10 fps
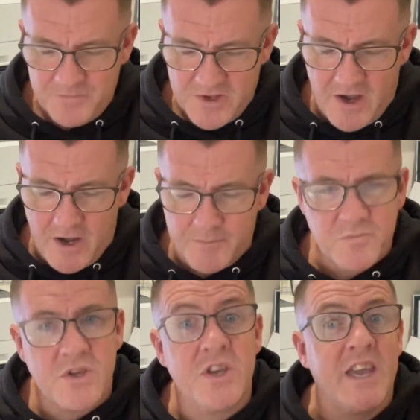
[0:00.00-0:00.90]

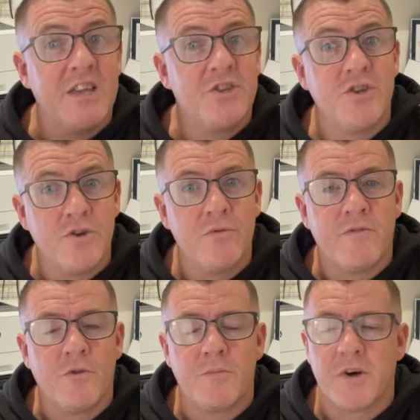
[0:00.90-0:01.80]
Your gi is your
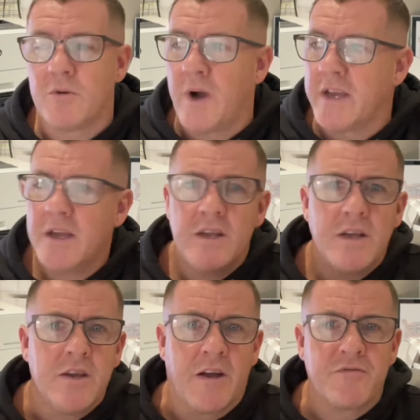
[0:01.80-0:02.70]
uniform, by the way.
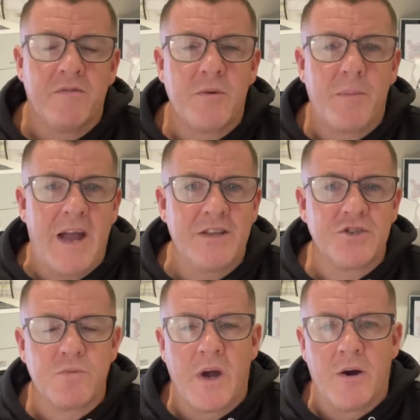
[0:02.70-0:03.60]
You have to have your badge
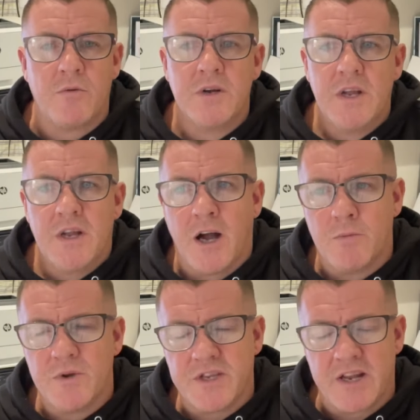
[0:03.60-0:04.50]
as well.
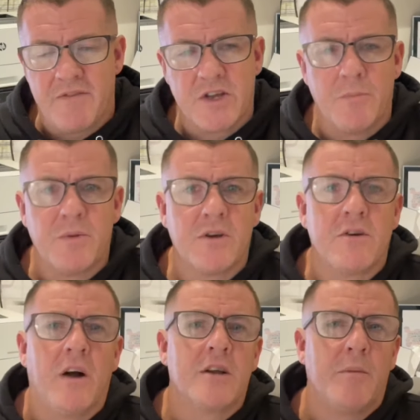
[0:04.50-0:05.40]
We did have a couple
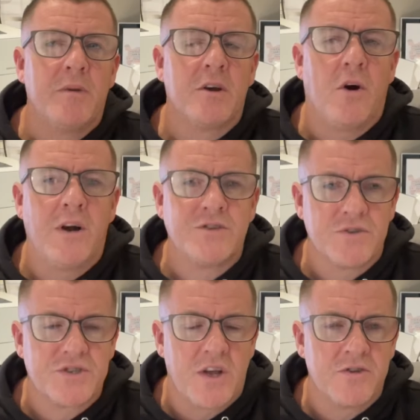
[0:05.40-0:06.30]
of guys
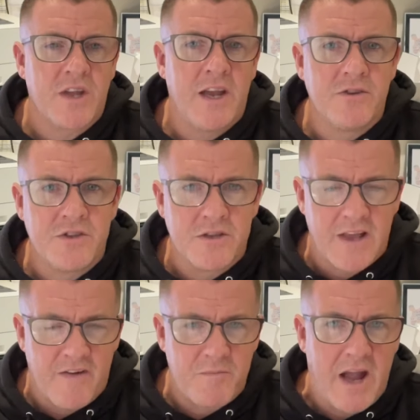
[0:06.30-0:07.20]
on Sunday that didn't
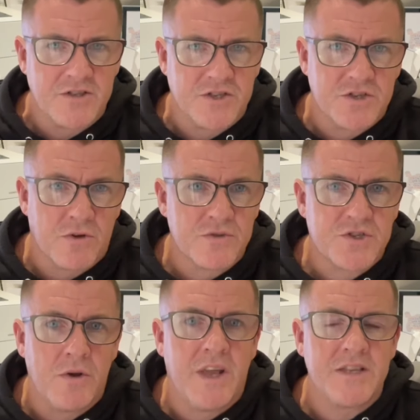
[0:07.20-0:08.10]
have badges on,
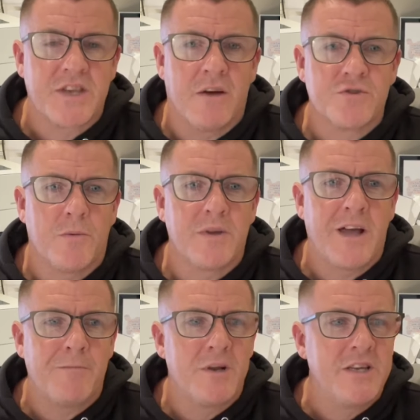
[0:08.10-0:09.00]
so let's get on top of
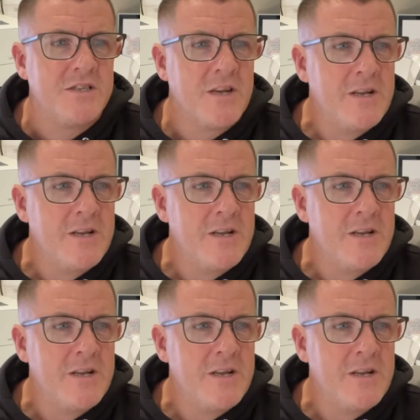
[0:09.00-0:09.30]
that, please.